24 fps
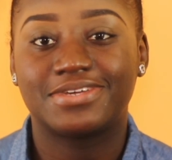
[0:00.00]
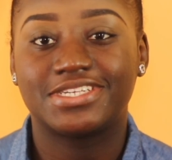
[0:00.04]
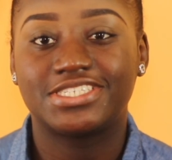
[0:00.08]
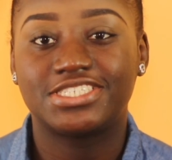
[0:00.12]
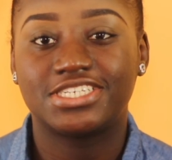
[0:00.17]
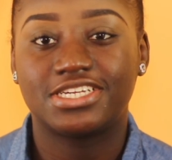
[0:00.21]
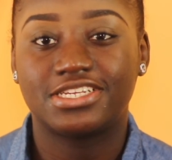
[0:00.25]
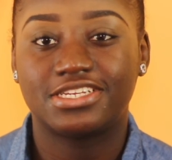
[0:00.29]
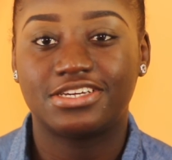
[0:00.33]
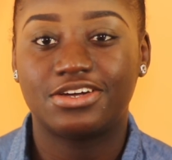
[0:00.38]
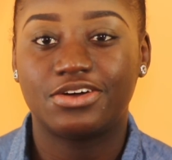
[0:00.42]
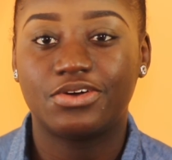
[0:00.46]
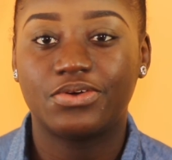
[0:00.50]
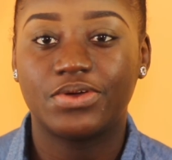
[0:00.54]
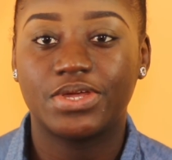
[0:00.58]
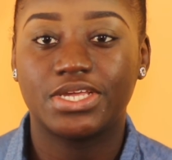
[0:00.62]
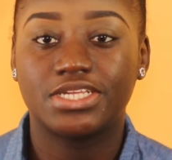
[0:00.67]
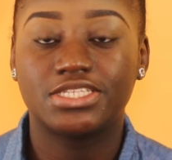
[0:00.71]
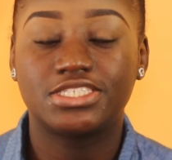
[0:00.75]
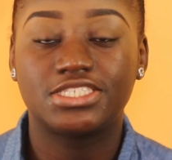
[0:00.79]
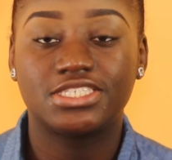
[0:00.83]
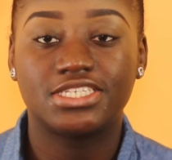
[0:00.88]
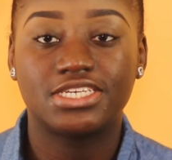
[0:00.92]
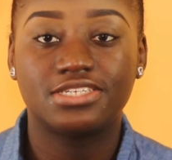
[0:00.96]
channel.
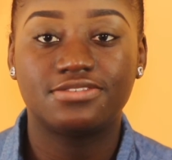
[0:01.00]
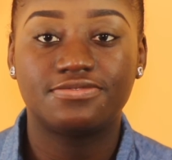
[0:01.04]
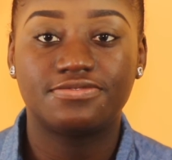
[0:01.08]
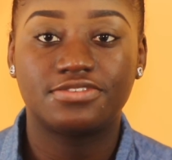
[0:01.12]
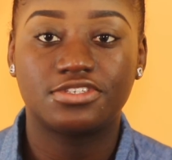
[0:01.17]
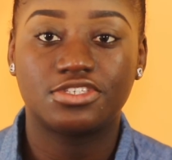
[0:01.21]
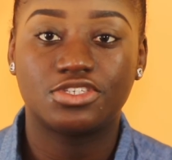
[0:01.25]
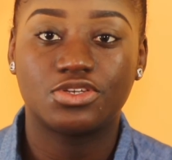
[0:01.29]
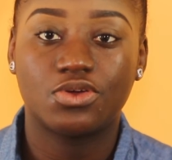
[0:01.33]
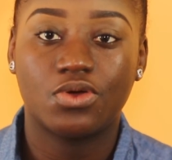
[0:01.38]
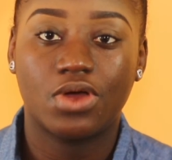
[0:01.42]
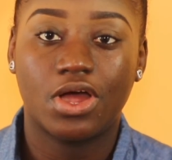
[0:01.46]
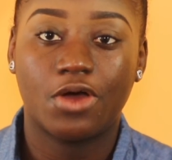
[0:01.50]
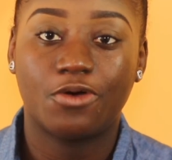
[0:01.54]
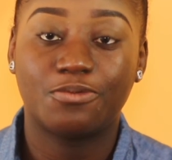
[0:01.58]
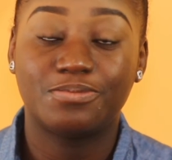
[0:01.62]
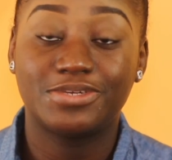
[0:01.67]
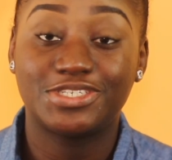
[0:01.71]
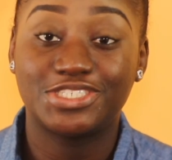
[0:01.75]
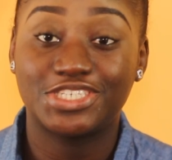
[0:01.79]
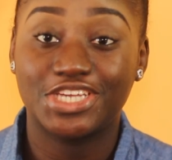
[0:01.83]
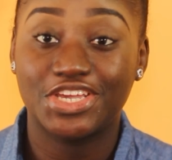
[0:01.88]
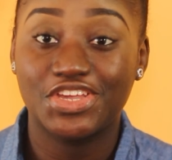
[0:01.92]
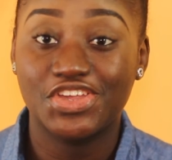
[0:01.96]
In today's video I'll
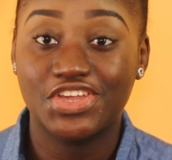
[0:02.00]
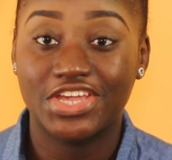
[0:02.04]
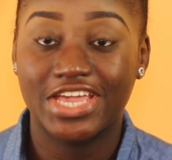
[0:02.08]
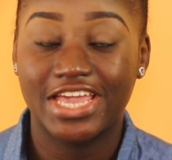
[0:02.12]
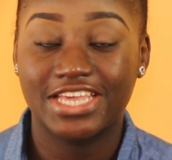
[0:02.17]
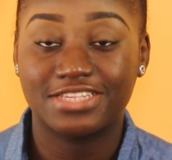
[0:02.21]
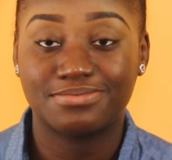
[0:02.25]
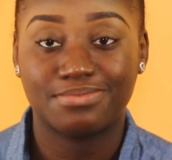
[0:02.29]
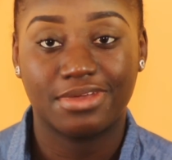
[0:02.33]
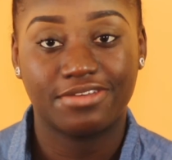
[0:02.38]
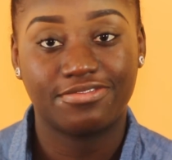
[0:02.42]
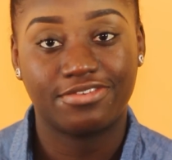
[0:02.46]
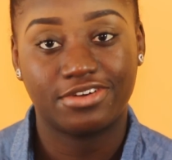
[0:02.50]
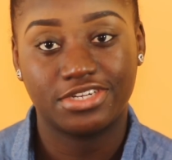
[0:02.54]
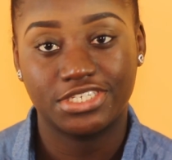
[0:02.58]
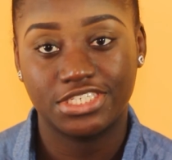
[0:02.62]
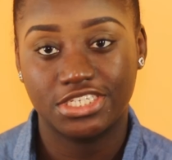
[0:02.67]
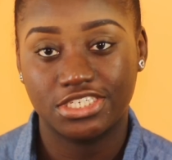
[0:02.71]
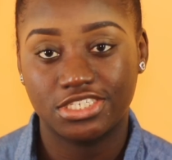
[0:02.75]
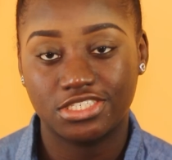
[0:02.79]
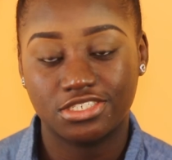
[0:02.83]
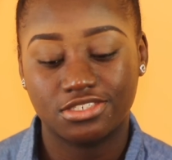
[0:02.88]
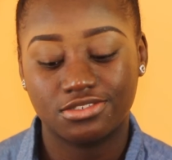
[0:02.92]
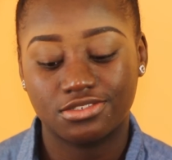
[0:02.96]
be showing you guys my
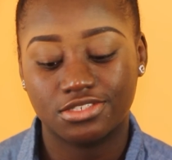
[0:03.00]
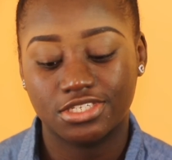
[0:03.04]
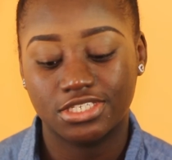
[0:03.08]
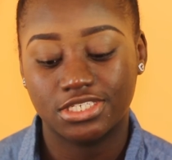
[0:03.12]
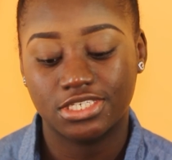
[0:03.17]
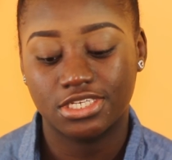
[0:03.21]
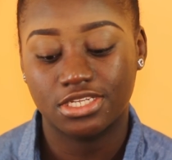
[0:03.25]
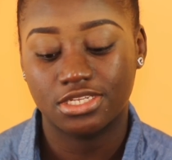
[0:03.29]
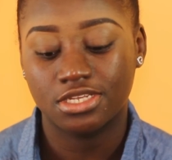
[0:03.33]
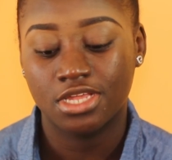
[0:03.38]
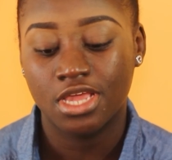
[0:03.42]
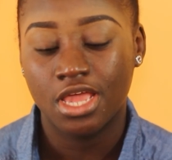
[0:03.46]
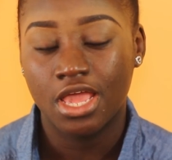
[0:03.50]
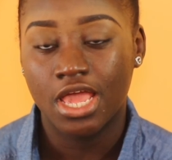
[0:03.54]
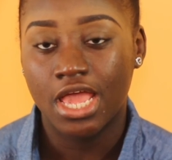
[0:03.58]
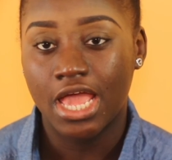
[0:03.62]
foundation routine.